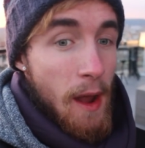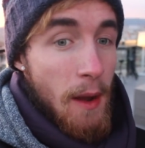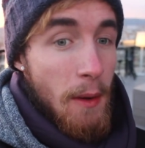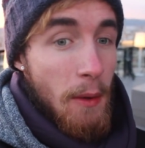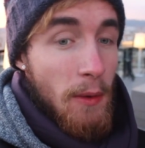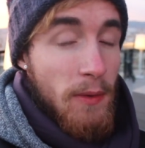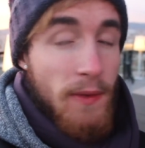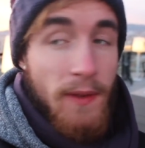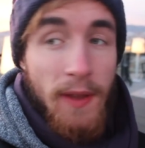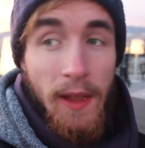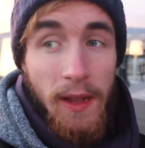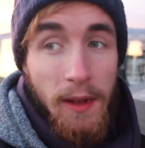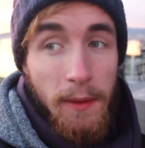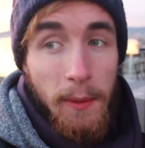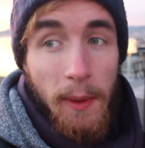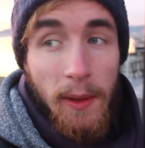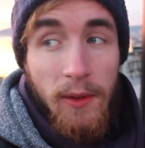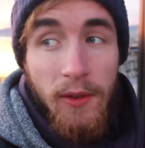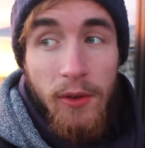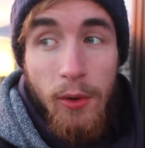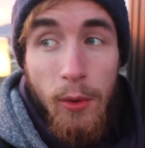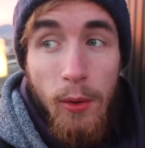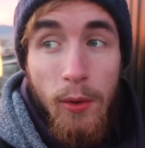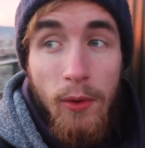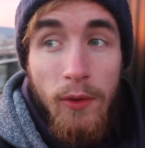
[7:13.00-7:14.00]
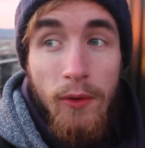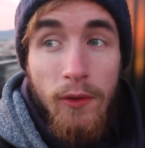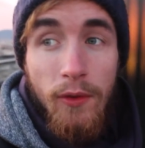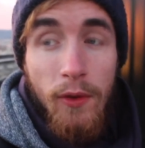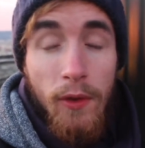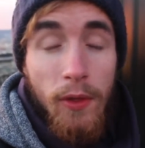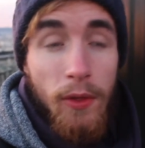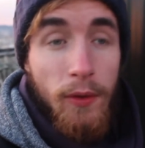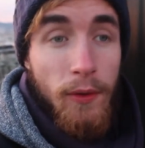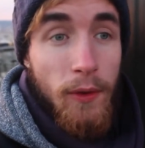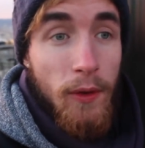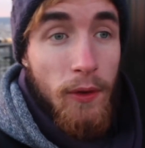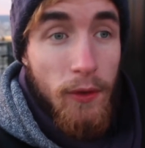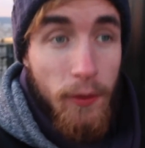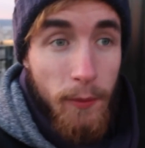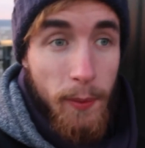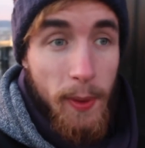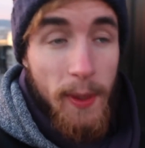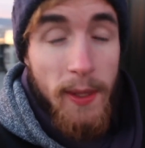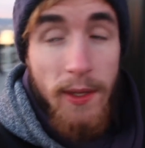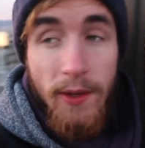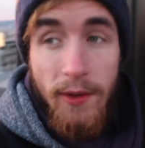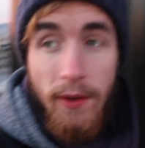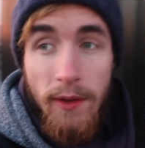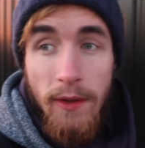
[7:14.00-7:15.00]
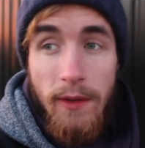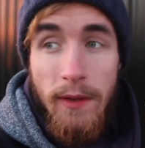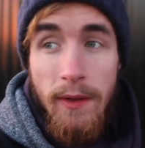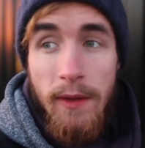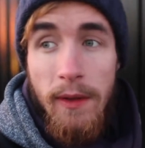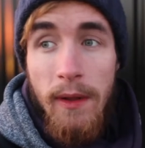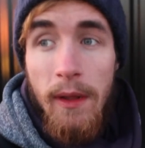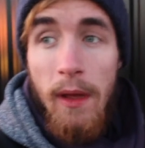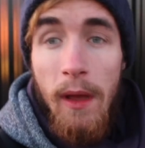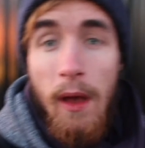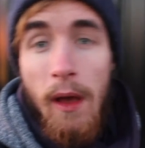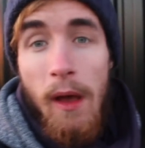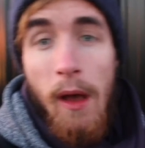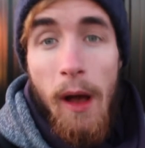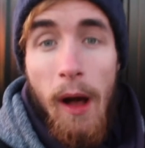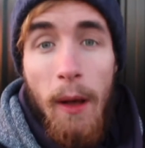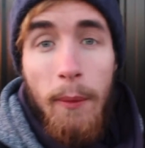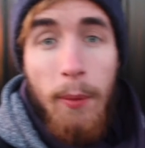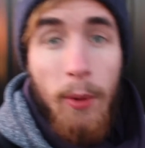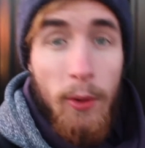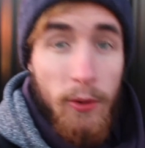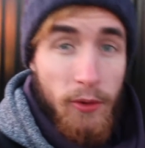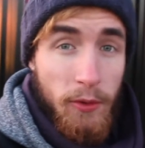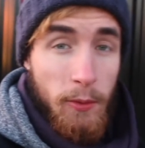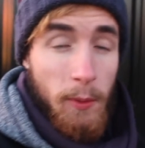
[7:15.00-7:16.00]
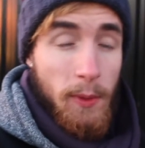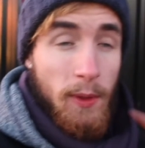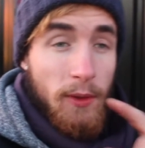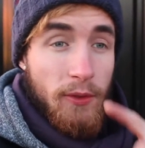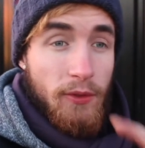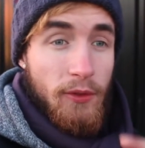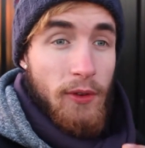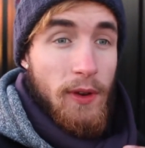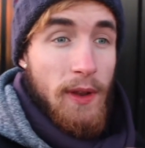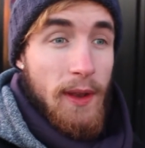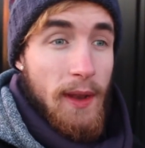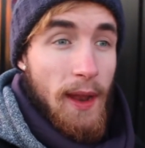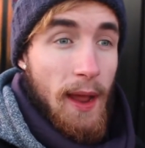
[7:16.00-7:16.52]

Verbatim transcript: I was taking about 200, 300 pictures. Uh, I'll put some on the screen